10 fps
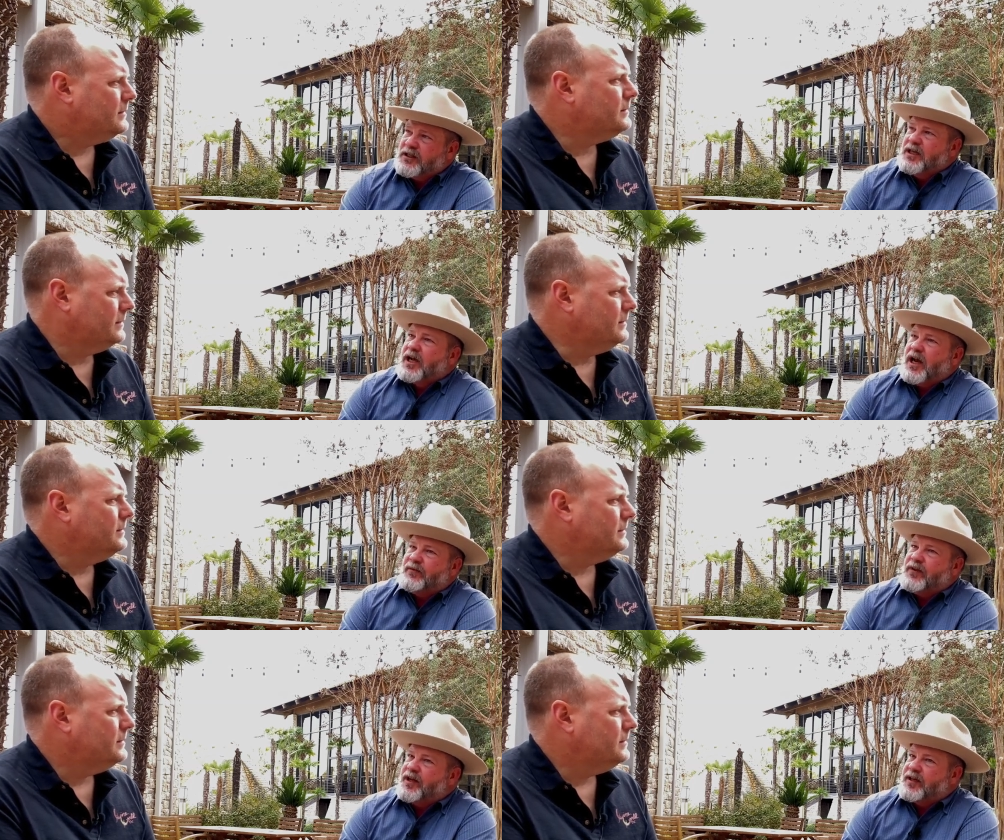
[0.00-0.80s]
Speaker 1: mm-hmm.
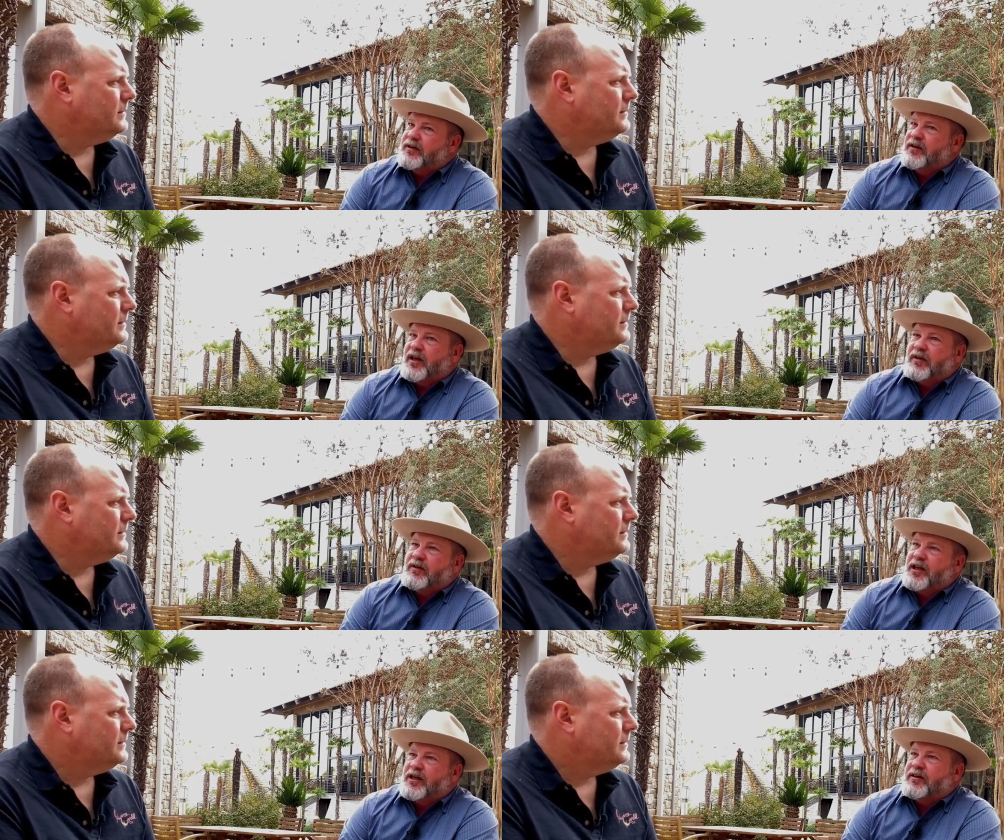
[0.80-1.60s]
and then it,
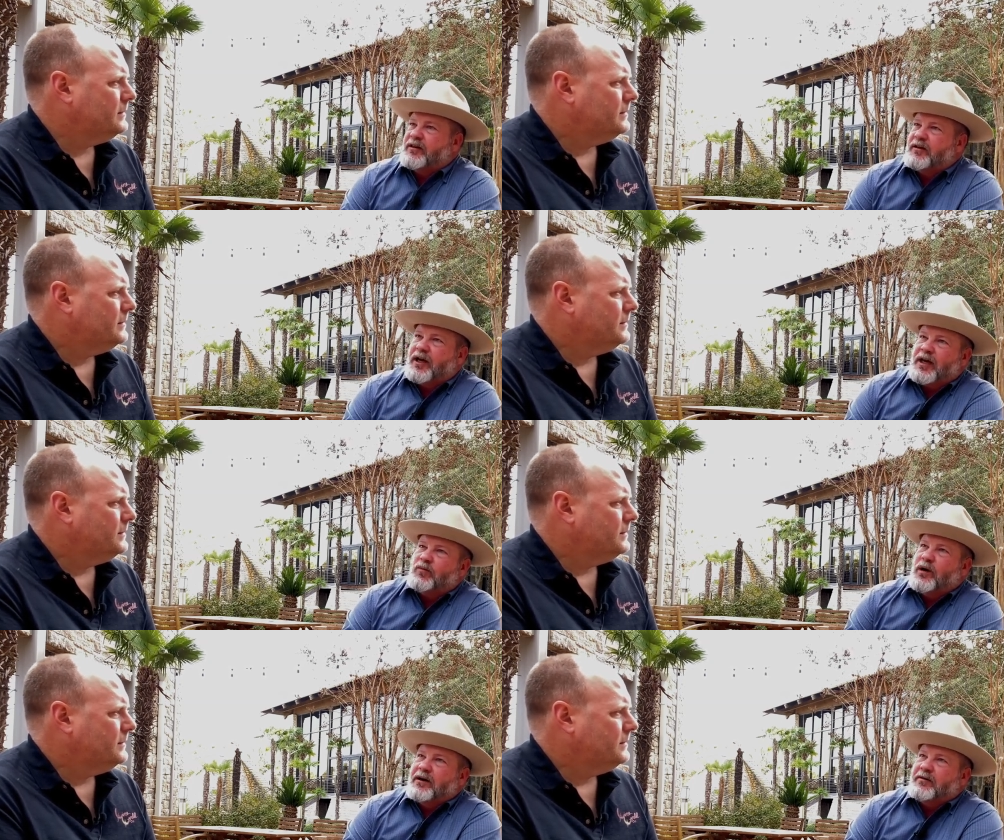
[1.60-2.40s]
in and
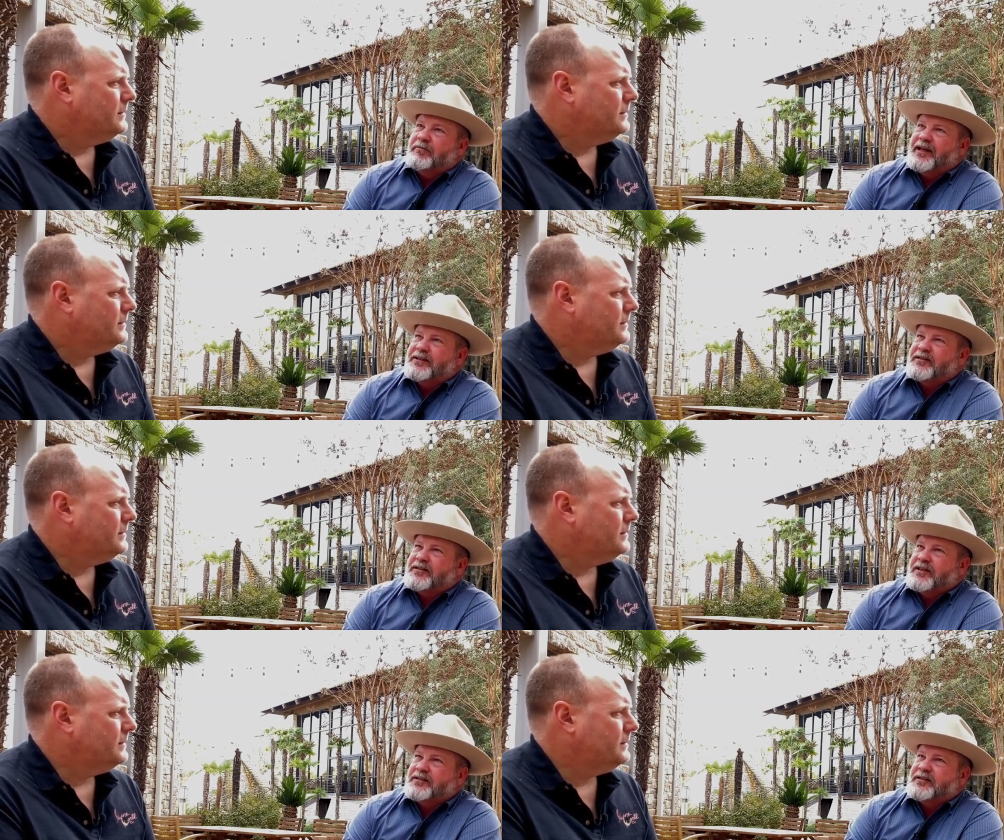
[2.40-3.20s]
where it makes
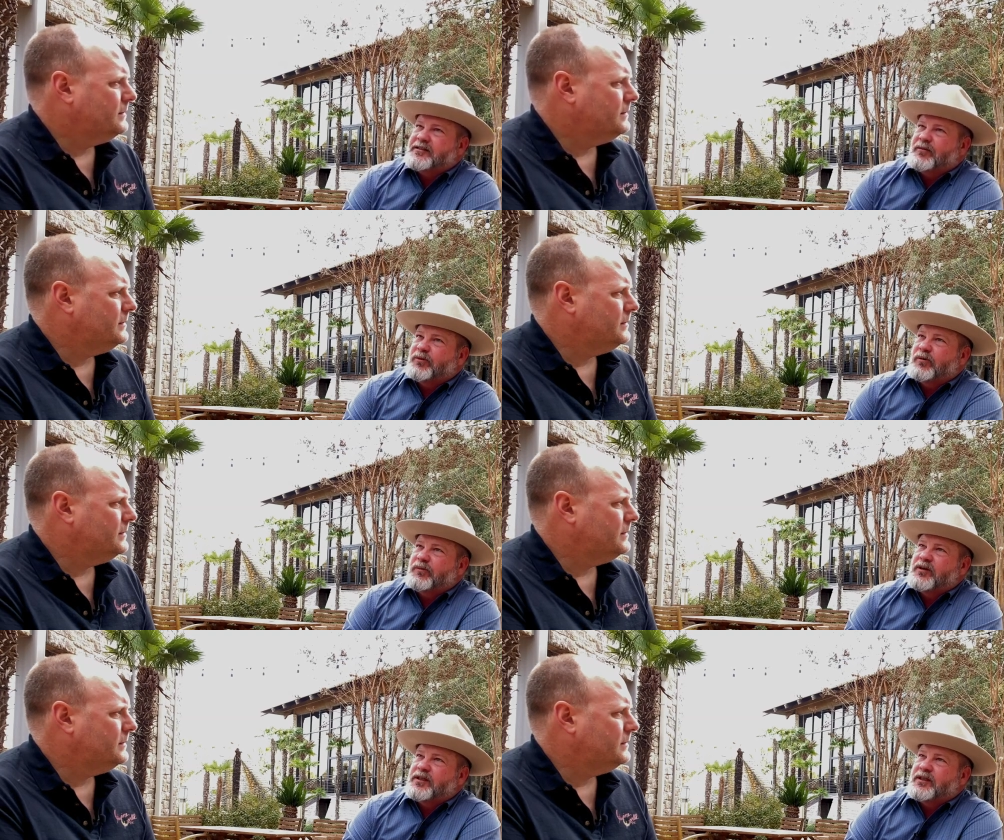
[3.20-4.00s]
sense
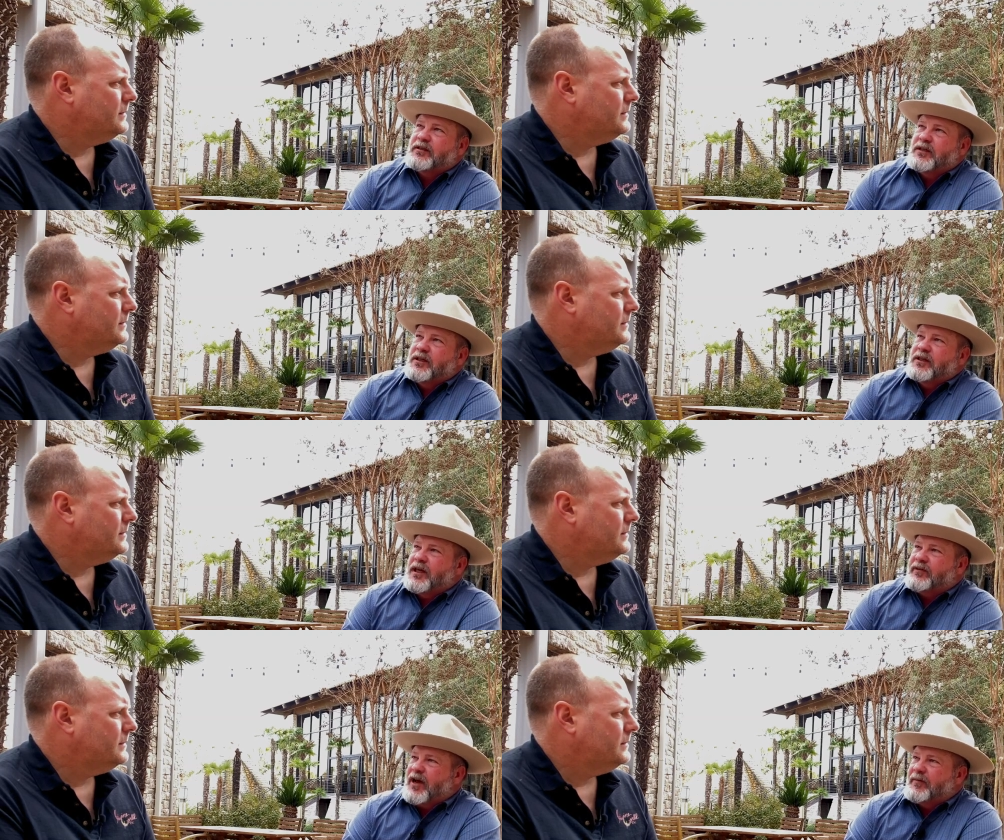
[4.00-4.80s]
appropriately
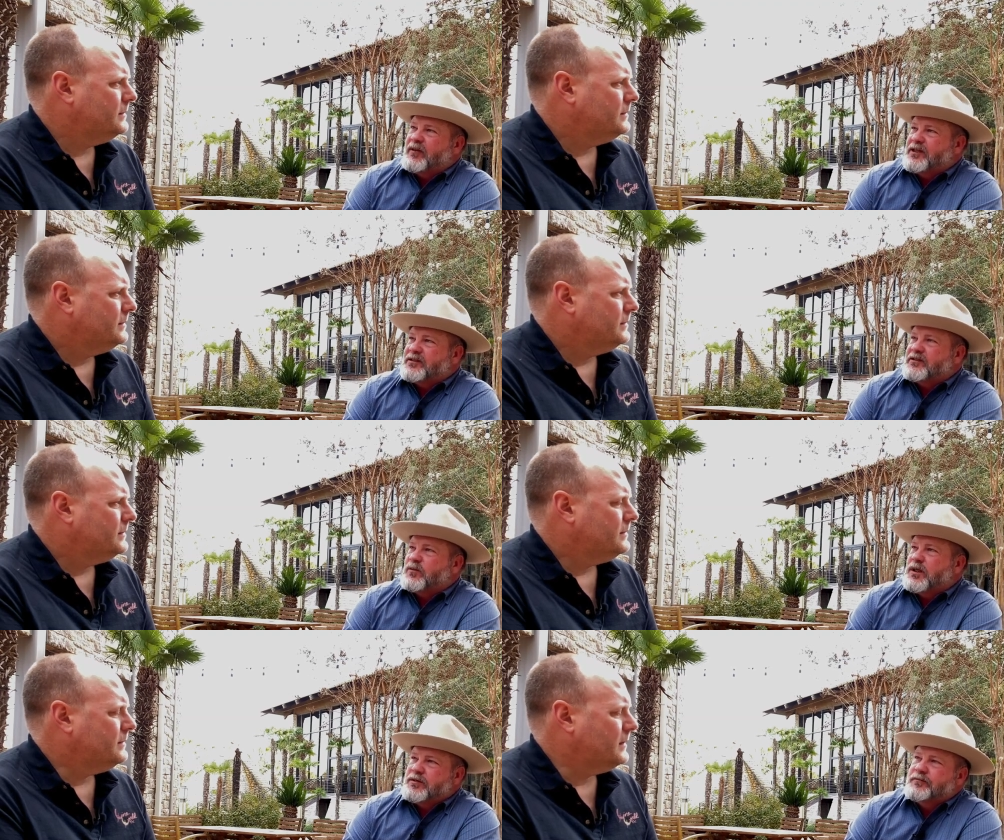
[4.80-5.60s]
in the high plains as
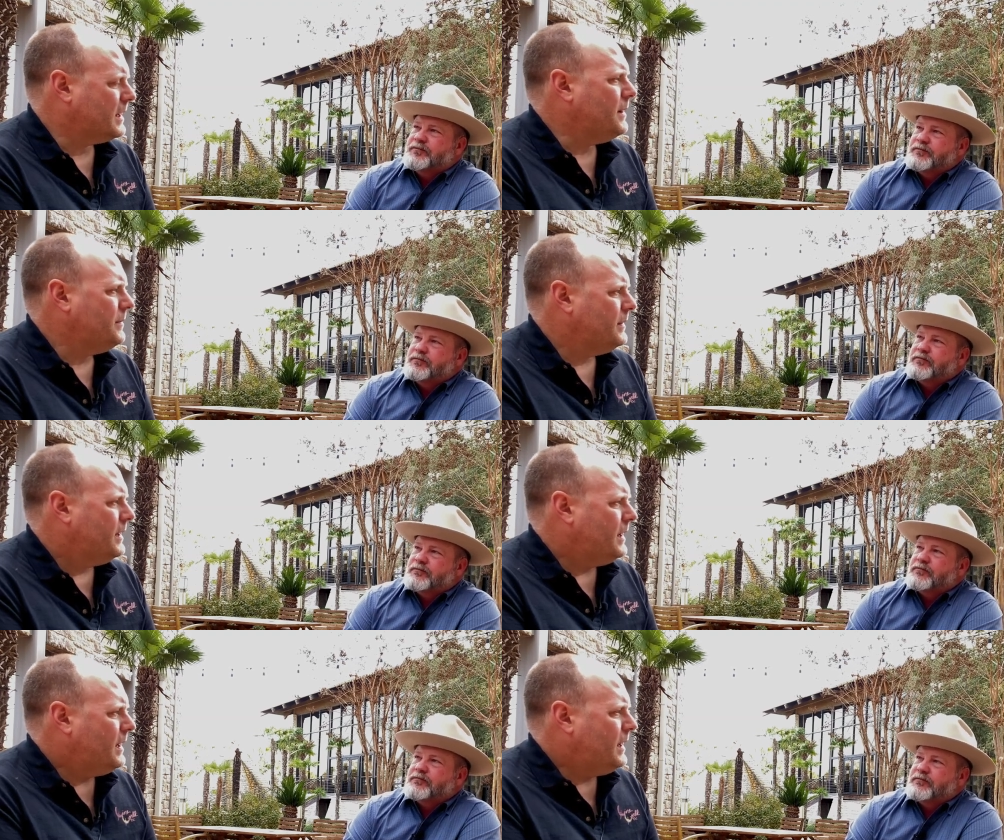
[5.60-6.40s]
well.
Speaker 2: Okay.
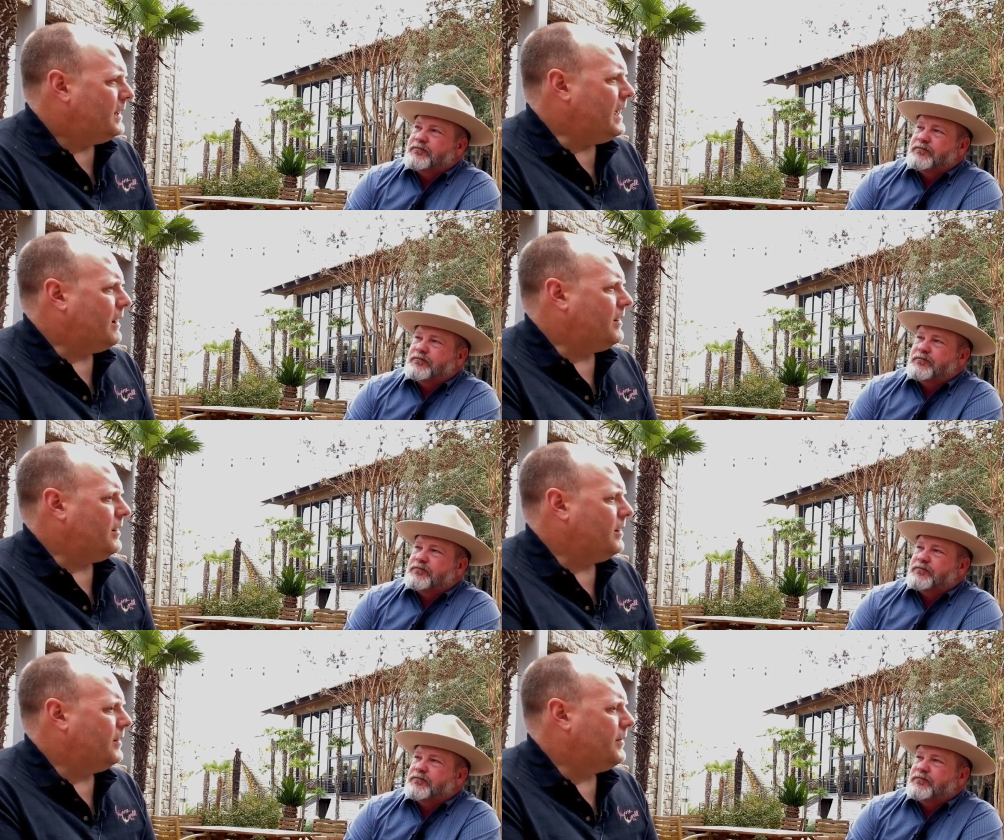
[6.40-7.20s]
Now, are
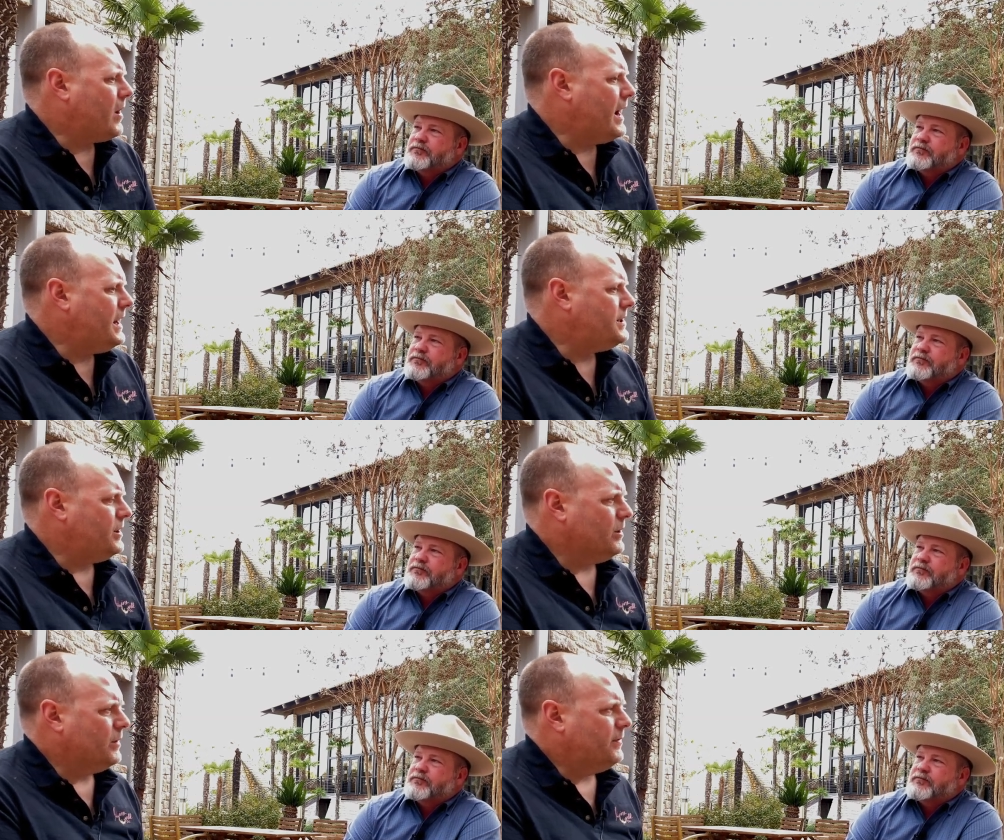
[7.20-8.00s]
there varieties
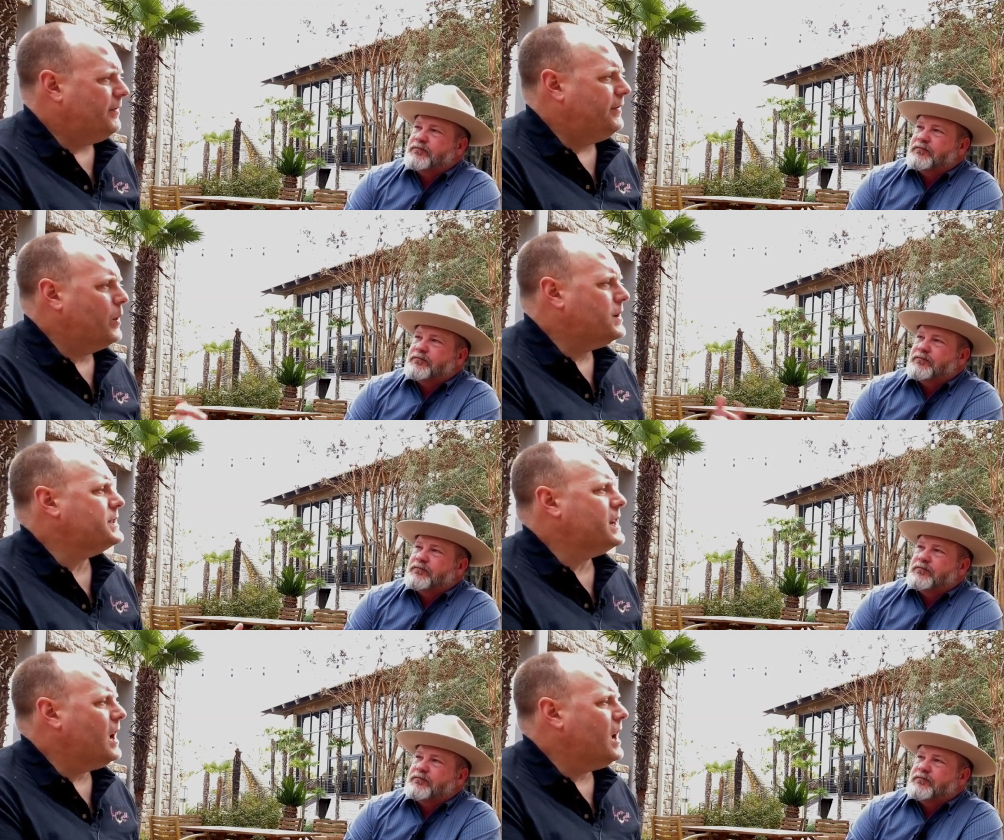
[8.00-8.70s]
you're focusing